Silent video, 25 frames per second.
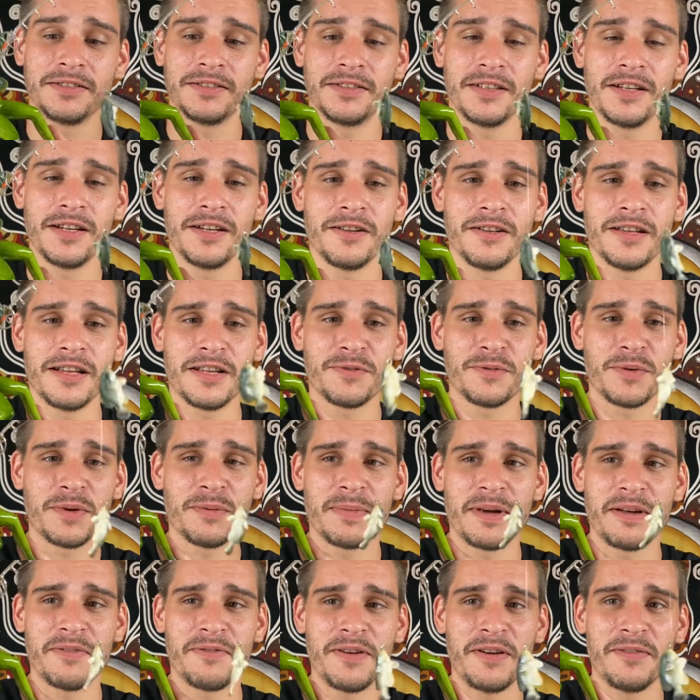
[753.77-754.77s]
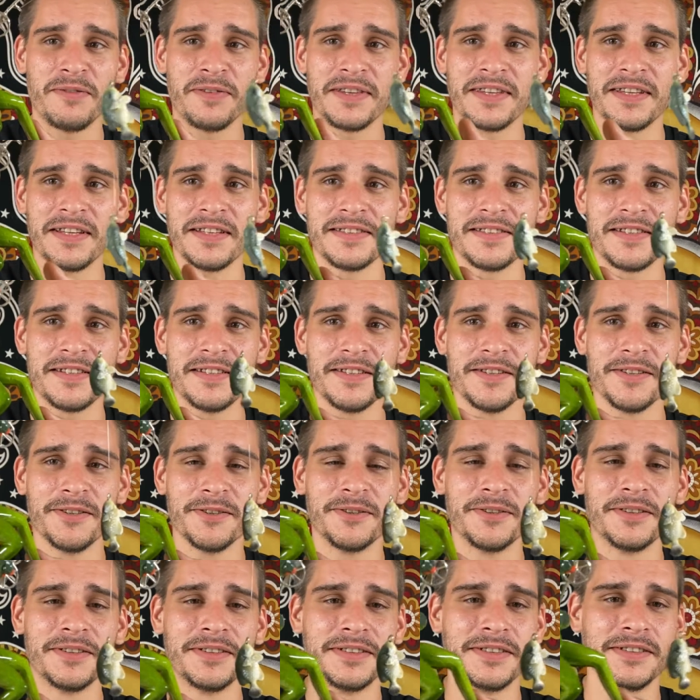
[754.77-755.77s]
I know that's one of my favorite things to
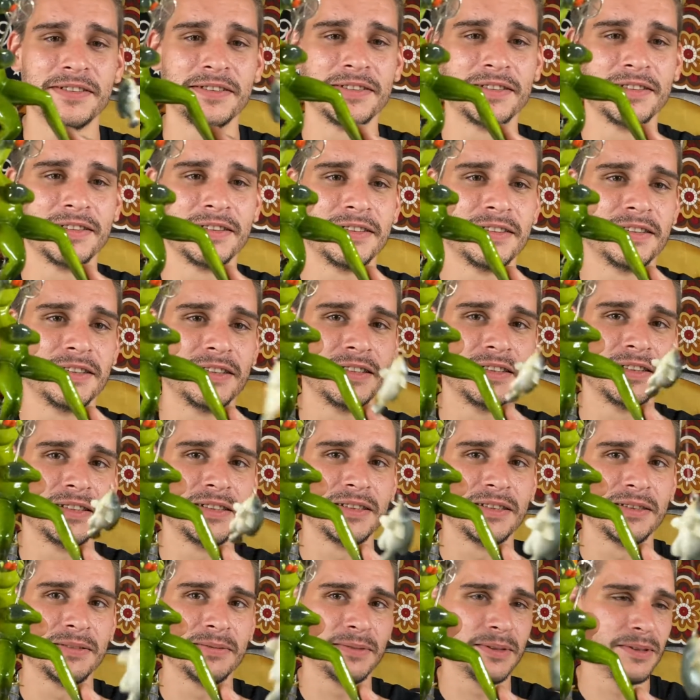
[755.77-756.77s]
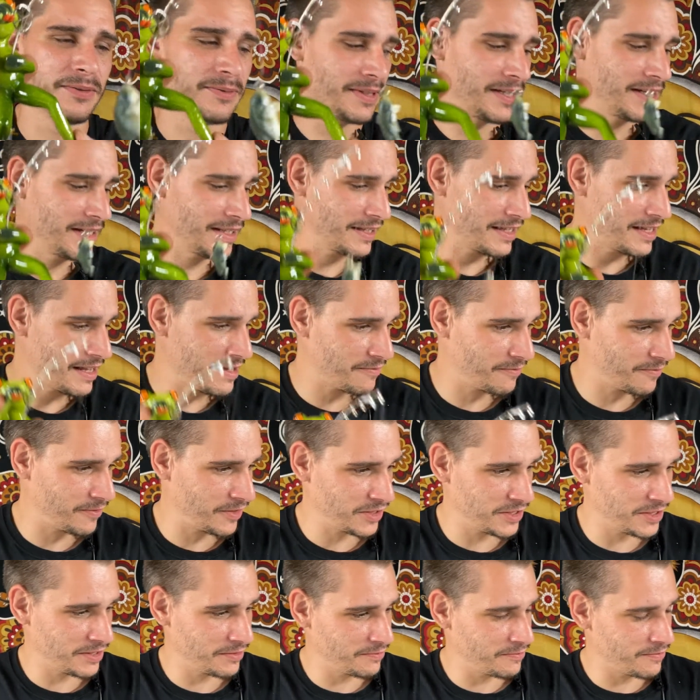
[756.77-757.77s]
do. But we got that
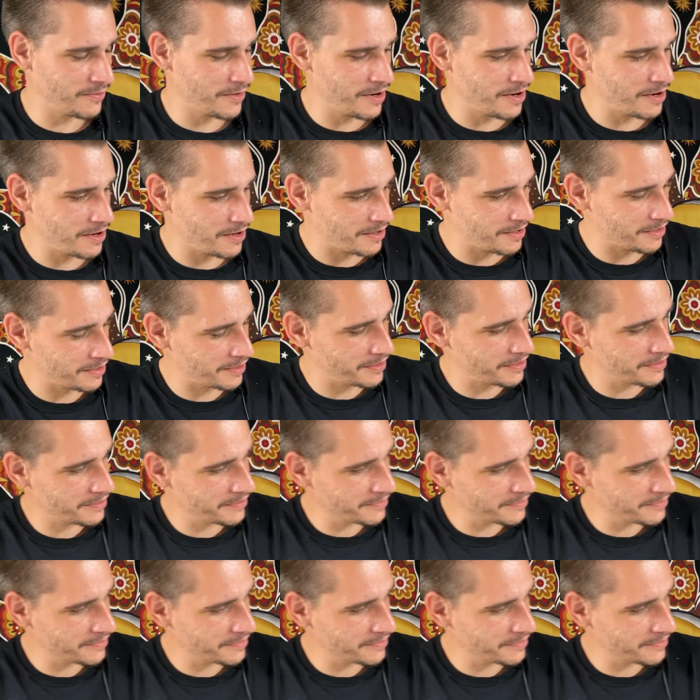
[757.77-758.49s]
fishy frog.